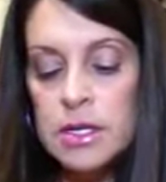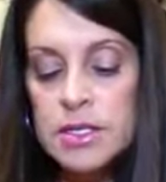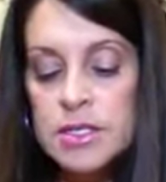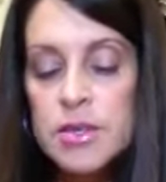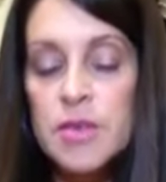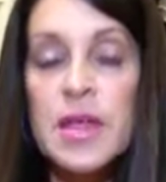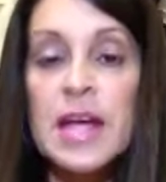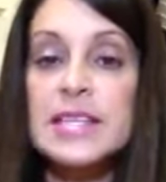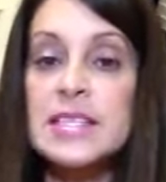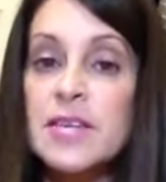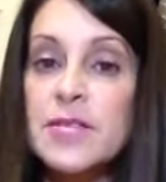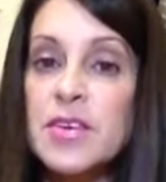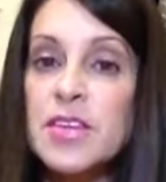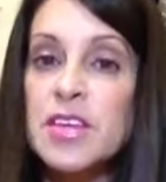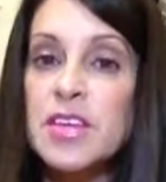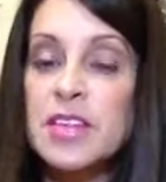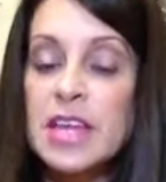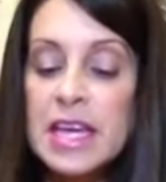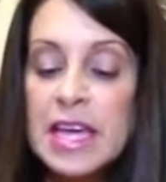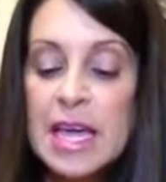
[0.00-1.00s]
So that's
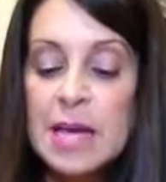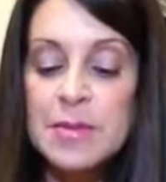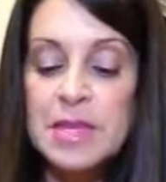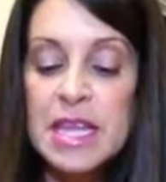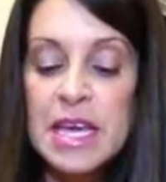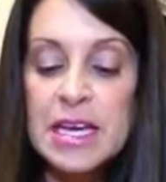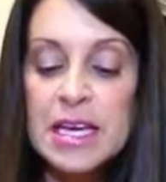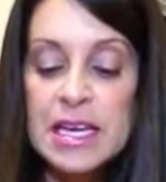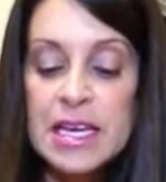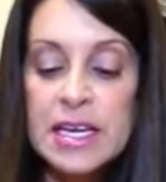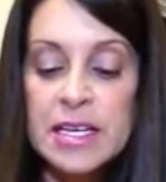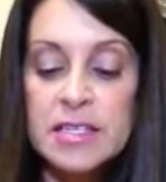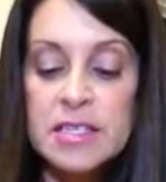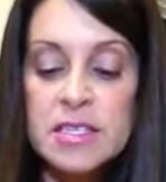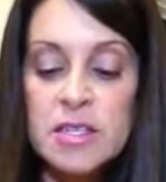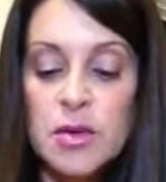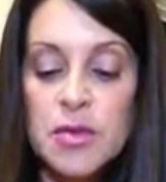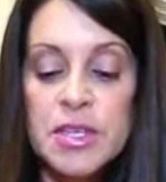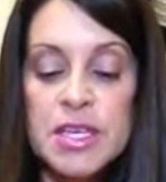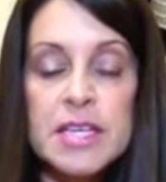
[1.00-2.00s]
everything that came in that kit.
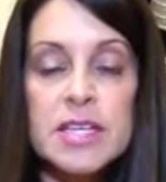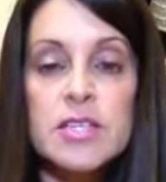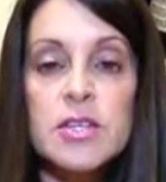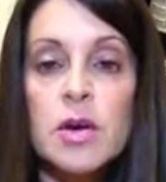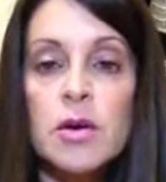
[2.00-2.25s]
So these